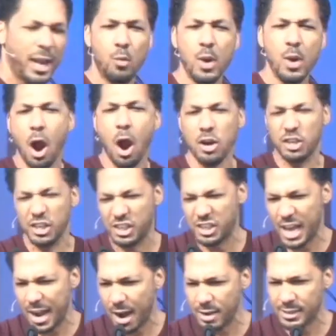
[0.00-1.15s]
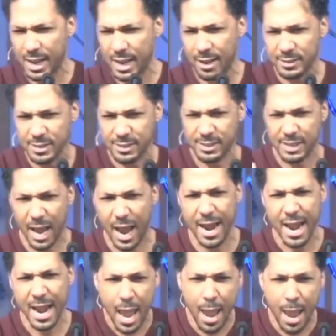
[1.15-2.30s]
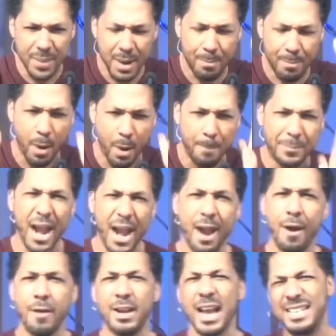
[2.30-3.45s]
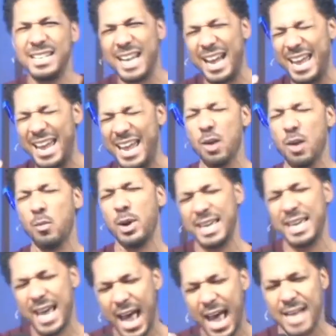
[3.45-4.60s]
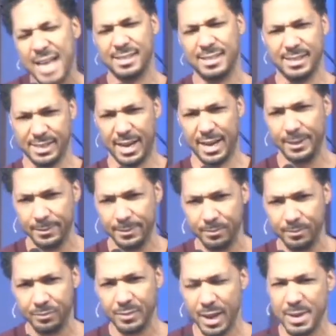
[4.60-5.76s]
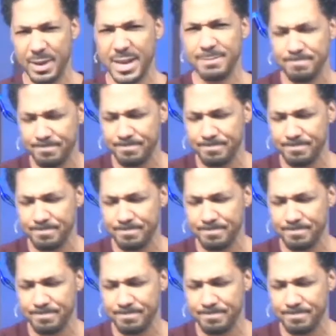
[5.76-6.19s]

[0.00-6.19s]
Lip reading: and we are to set ourselves aside and be prepared to hear what he has to say. Amen?